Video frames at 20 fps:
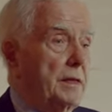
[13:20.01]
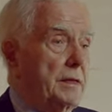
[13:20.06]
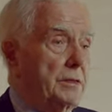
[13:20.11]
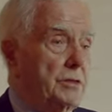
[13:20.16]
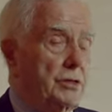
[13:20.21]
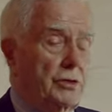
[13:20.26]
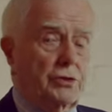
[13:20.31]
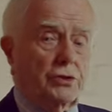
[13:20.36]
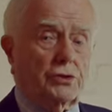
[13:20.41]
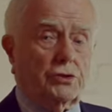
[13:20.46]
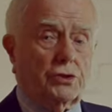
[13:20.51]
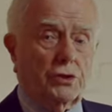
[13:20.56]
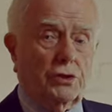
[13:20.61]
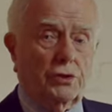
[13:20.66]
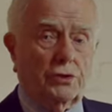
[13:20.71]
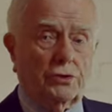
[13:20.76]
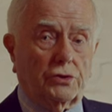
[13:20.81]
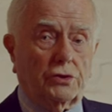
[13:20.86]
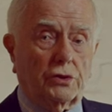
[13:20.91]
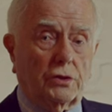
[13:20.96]
to the
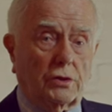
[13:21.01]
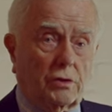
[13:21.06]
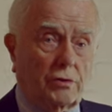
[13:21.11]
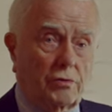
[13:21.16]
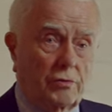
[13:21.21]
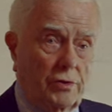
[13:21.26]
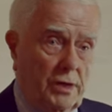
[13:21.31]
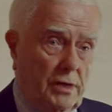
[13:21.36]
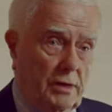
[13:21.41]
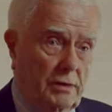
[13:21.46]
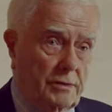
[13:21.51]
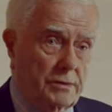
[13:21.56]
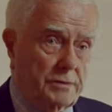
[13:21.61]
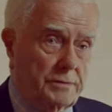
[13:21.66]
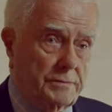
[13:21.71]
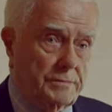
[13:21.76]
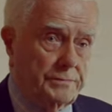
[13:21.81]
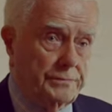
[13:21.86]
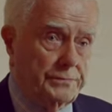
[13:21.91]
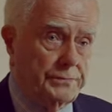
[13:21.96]
church at Crete.
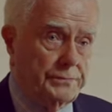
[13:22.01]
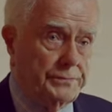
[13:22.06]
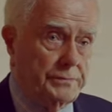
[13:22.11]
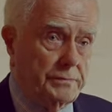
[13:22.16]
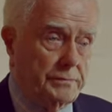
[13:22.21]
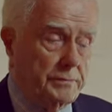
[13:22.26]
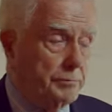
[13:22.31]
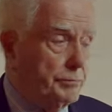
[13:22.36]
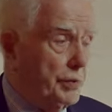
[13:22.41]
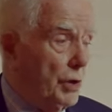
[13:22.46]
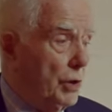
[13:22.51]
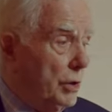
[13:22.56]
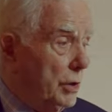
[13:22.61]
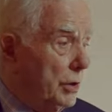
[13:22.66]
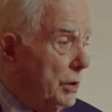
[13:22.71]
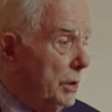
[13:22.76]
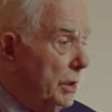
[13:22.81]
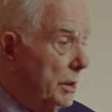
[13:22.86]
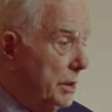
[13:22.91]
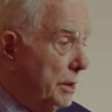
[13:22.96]

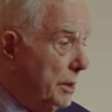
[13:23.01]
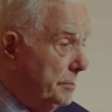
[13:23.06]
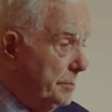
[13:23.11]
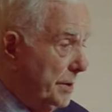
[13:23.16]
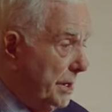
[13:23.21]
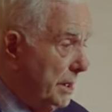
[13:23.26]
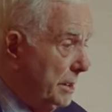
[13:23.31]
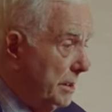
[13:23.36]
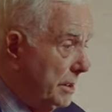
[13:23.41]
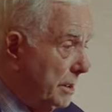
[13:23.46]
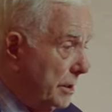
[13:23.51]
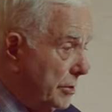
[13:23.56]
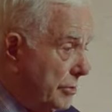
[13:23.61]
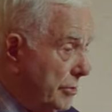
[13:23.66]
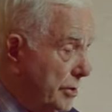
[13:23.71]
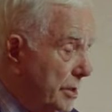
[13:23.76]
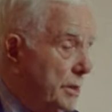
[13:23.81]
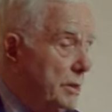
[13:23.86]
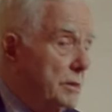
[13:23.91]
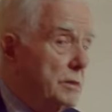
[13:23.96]
Paul had been in
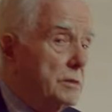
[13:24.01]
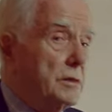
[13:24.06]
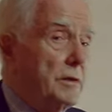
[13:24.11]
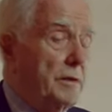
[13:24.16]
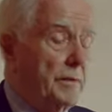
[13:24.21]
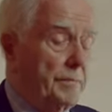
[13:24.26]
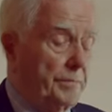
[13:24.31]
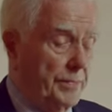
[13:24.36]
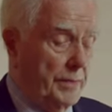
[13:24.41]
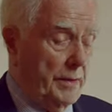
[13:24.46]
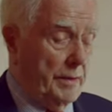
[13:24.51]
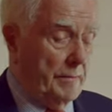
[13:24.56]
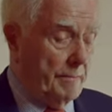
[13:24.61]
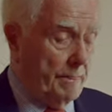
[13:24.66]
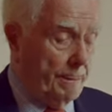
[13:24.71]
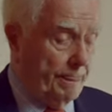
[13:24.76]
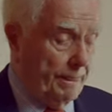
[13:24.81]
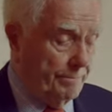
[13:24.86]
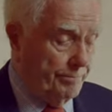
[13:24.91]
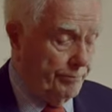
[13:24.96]
Crete
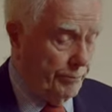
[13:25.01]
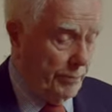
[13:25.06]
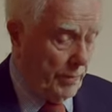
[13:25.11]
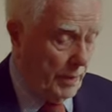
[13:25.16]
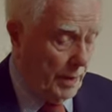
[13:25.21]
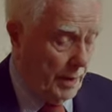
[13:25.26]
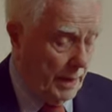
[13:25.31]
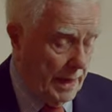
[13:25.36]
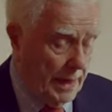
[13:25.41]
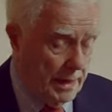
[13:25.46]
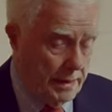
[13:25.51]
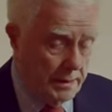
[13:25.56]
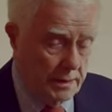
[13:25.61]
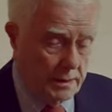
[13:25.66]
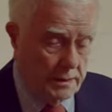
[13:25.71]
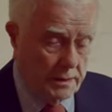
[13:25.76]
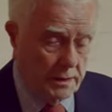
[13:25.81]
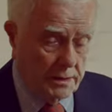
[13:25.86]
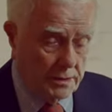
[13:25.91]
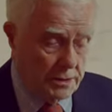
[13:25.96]

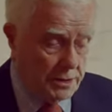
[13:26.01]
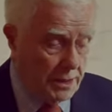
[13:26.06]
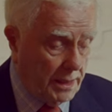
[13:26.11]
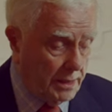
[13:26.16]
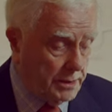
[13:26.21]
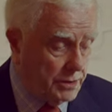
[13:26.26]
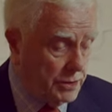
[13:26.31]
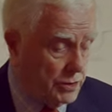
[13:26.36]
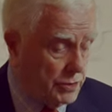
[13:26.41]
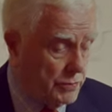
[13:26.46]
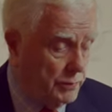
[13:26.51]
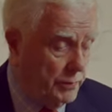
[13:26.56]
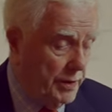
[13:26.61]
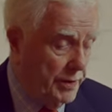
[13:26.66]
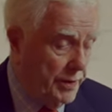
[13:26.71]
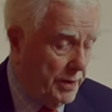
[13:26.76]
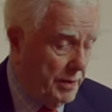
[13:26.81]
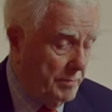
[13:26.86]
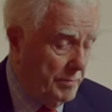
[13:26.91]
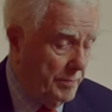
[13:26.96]
and Titus
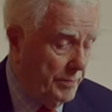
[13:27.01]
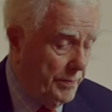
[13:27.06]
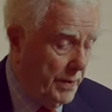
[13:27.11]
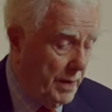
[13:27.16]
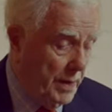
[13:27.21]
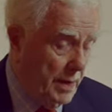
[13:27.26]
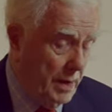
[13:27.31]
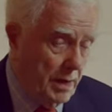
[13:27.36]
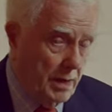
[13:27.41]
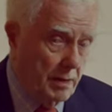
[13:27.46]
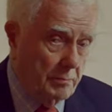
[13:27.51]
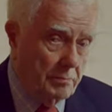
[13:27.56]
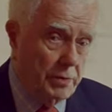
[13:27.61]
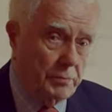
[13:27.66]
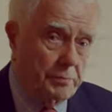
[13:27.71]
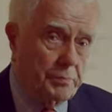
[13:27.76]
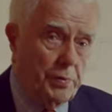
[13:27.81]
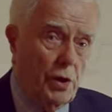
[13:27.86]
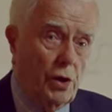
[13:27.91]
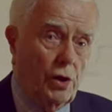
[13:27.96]
with him.
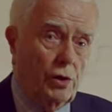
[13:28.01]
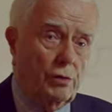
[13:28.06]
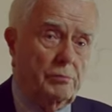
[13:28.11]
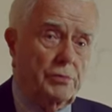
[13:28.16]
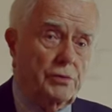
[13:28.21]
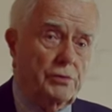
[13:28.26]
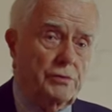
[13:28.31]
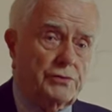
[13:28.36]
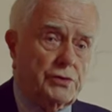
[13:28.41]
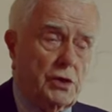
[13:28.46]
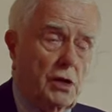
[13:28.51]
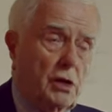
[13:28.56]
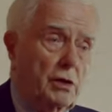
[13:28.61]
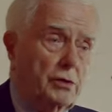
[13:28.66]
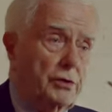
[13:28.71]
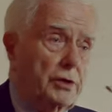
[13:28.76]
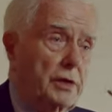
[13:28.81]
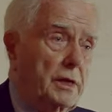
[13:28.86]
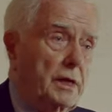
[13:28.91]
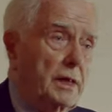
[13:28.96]
But Paul moves
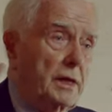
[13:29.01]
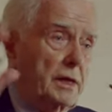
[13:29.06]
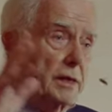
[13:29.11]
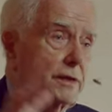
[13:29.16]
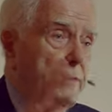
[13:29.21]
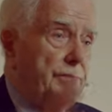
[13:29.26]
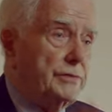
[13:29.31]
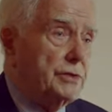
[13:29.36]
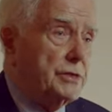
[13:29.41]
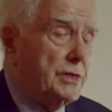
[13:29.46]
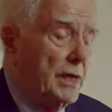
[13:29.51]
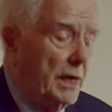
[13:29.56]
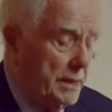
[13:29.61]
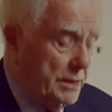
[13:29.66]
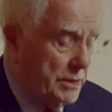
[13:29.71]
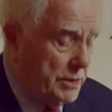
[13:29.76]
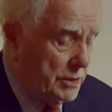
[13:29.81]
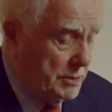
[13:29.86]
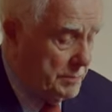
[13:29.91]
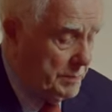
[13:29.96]
on and he leaves
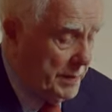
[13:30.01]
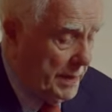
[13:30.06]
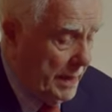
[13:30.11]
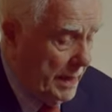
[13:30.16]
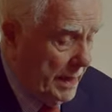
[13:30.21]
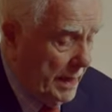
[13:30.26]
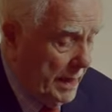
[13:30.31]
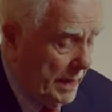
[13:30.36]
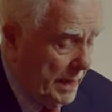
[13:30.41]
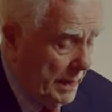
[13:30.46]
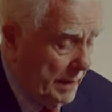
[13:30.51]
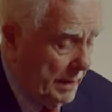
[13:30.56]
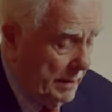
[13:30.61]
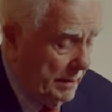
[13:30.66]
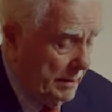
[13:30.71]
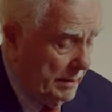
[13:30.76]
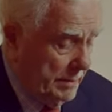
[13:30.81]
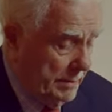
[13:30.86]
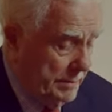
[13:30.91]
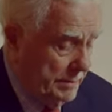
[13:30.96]
Titus
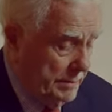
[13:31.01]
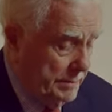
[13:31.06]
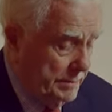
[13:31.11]
behind.